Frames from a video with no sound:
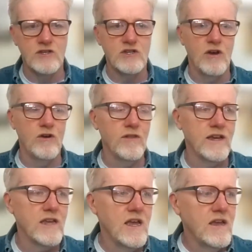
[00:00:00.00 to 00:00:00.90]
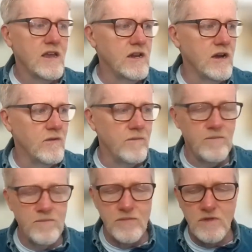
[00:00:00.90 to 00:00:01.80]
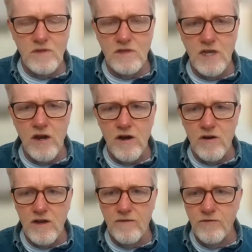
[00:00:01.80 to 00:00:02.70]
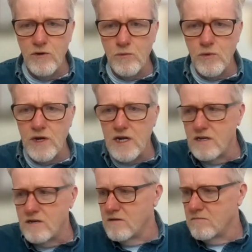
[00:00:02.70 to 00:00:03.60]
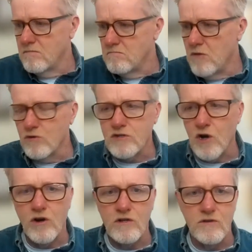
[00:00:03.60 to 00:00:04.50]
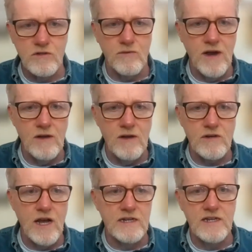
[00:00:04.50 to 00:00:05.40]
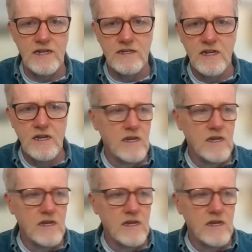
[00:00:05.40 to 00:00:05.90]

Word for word: so, like, you know, there, if you read most articles around content,